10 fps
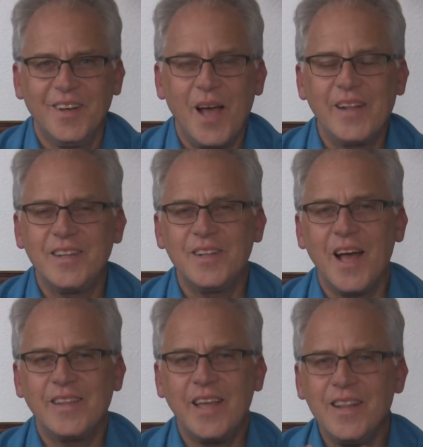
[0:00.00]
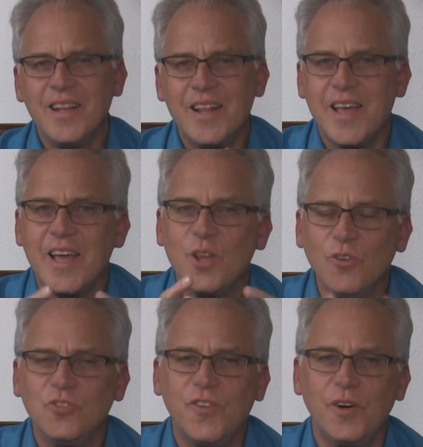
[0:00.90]
At, at the end of the day,
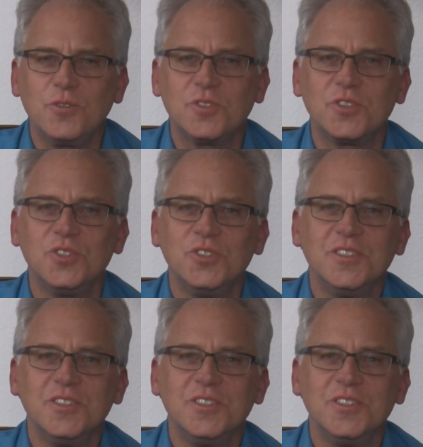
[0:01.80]
those folks,